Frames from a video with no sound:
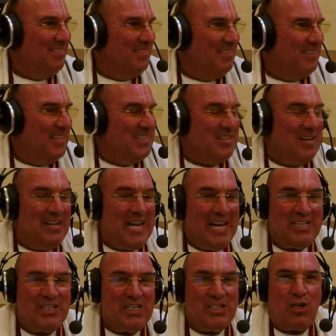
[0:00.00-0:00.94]
These are
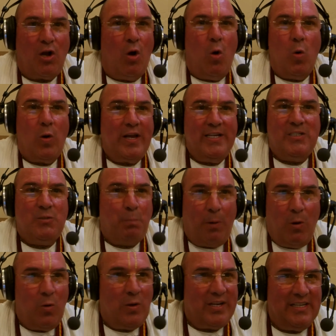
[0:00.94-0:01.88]
not just hocus
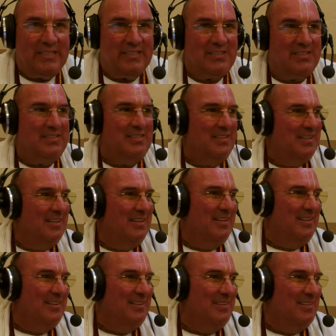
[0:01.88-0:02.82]
pocus
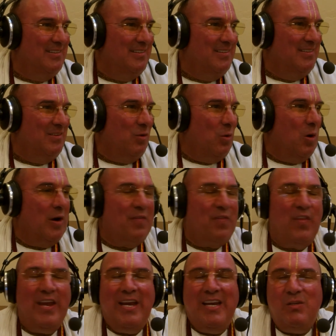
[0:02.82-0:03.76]
or
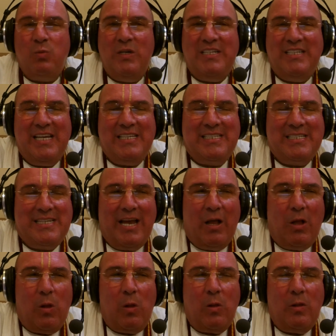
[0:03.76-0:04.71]
things we just
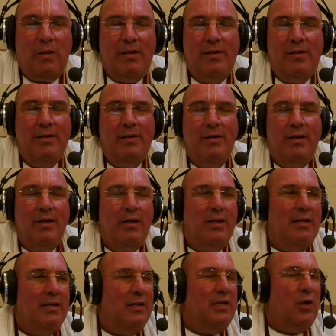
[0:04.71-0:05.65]
tell,
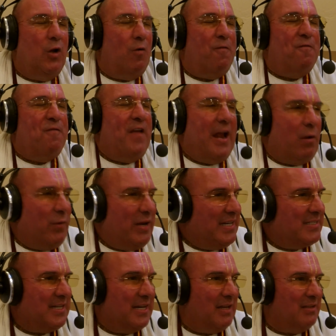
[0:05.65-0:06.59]
you know, fairy
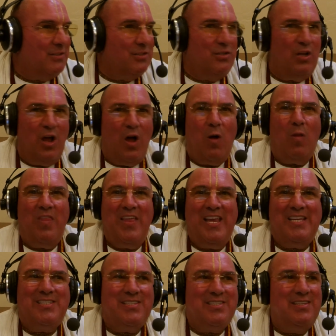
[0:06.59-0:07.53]
tales. No,
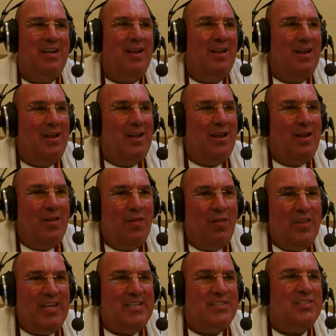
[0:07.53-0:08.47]
this
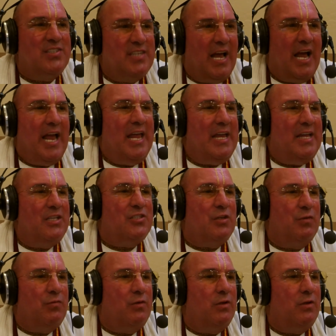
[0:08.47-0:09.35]
science of...